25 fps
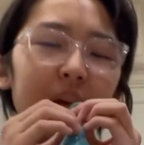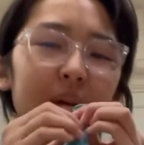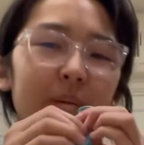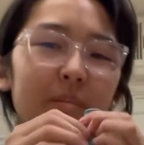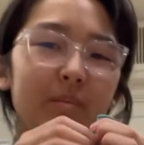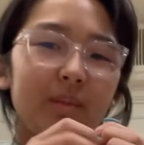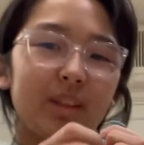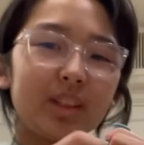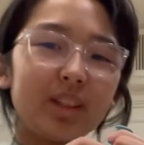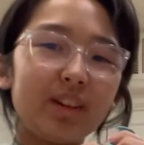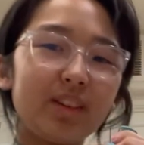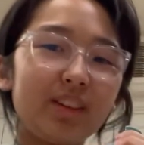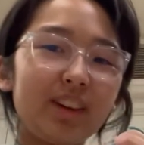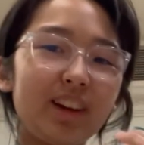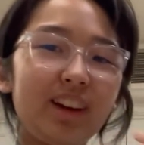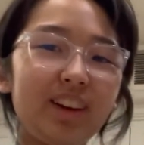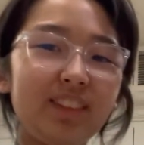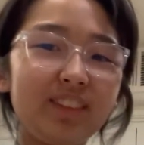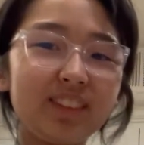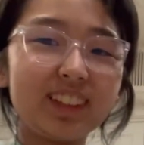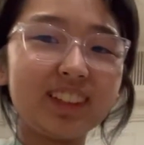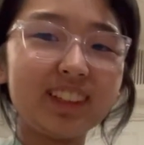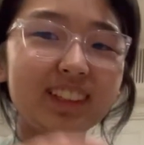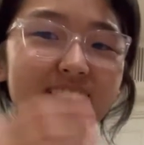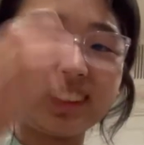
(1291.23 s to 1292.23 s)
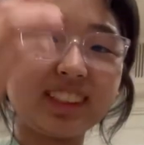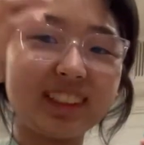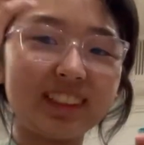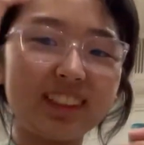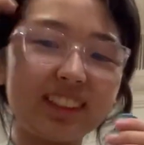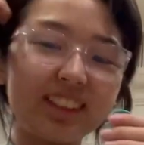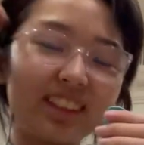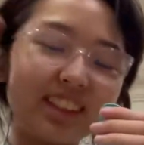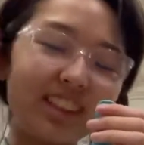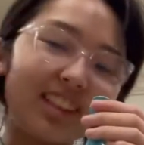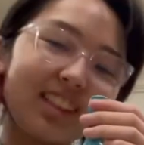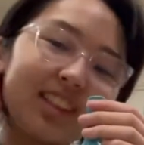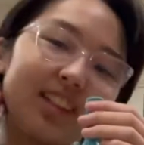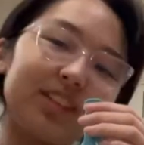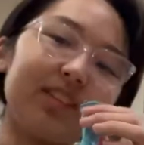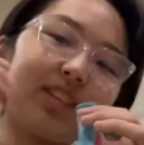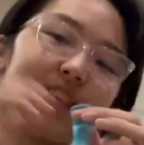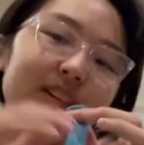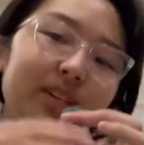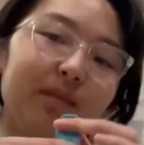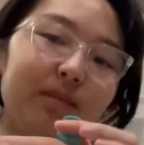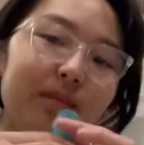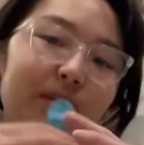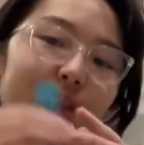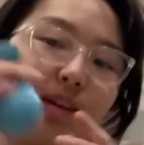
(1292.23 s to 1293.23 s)
So what I'm gonna do is I'm
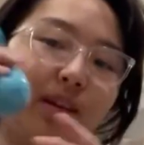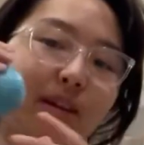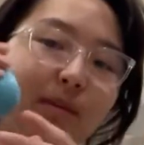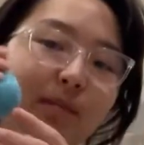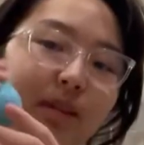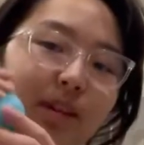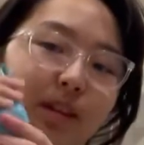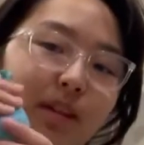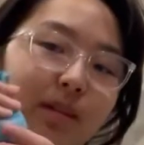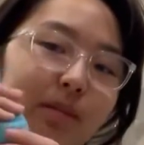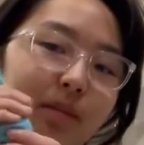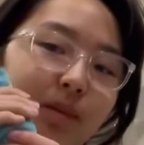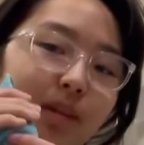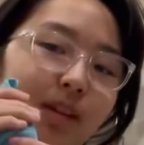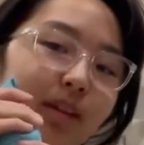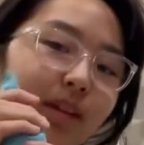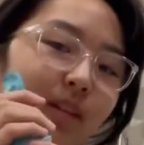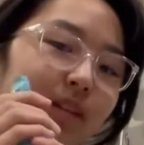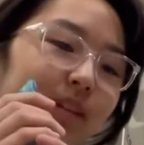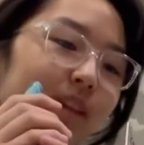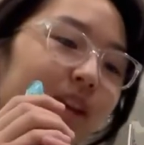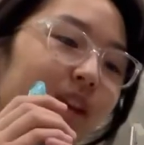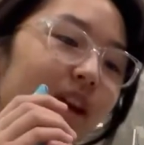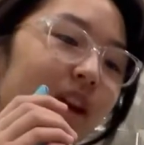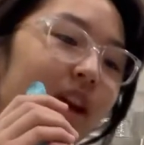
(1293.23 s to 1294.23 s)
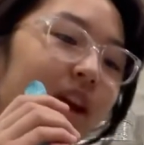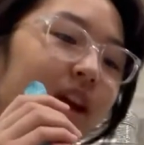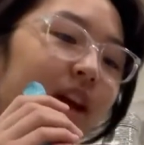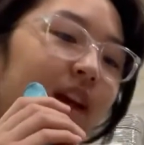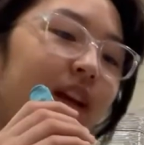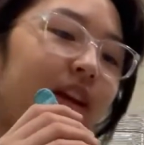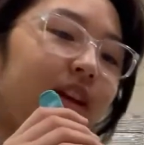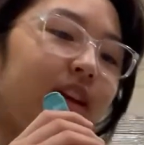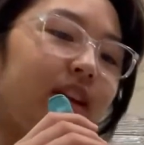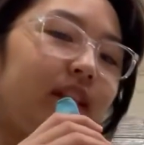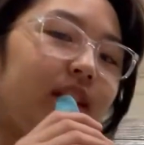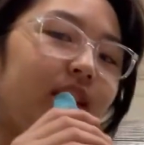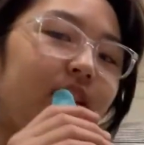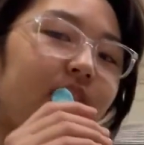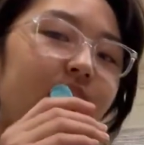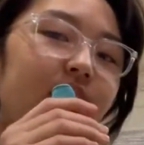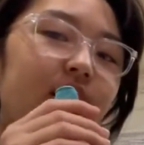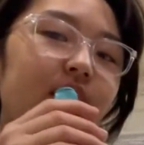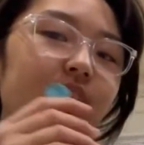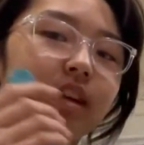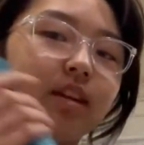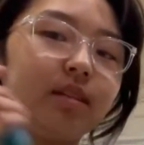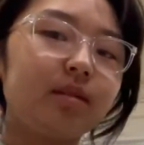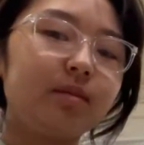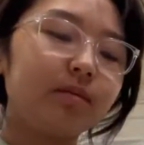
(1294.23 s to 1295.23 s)
gonna blow up this balloon and
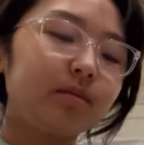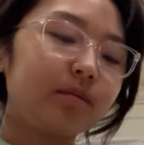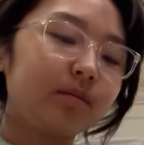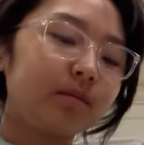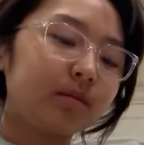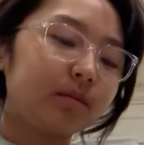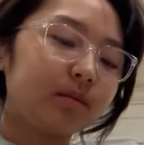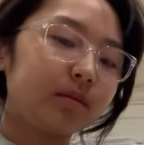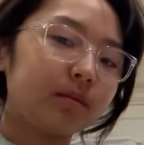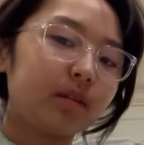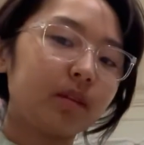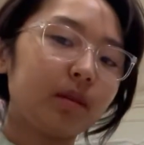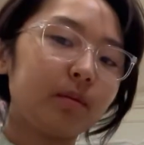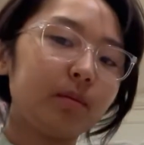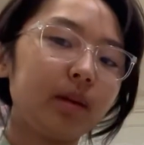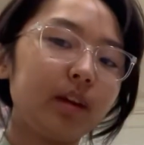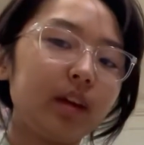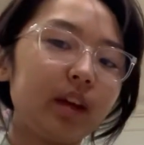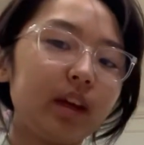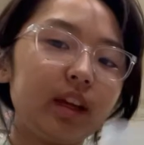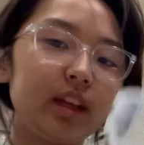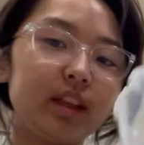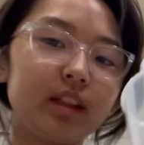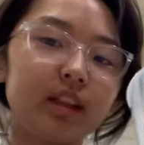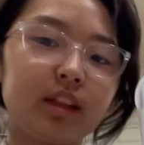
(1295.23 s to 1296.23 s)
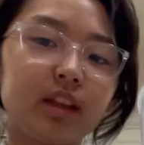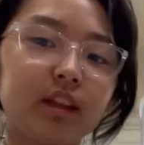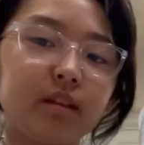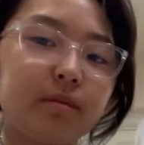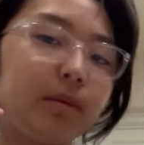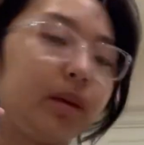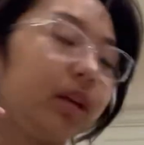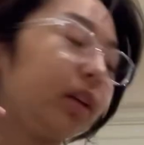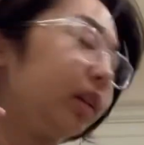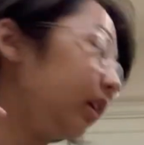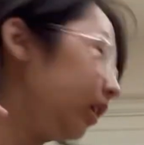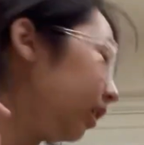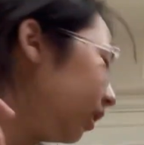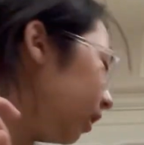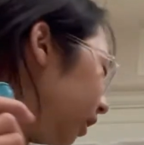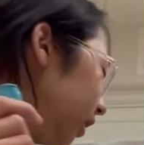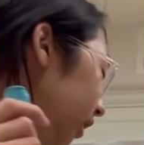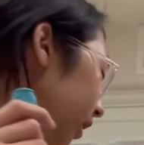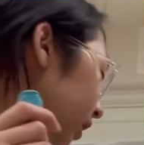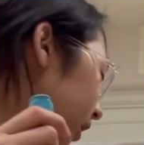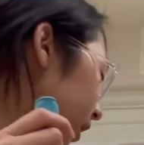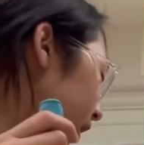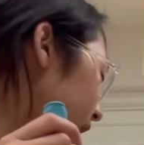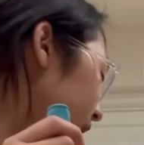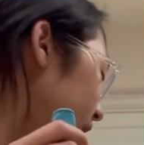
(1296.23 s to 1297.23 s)
then put it in this beaker
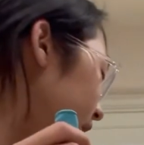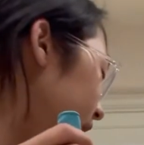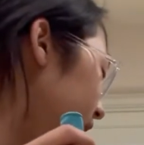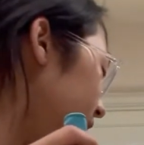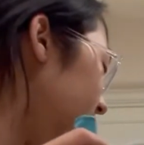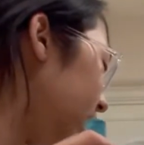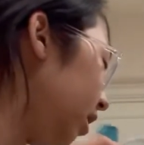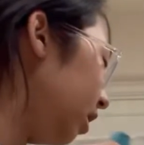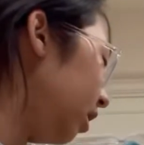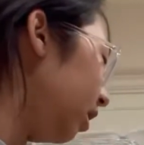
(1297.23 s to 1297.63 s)
and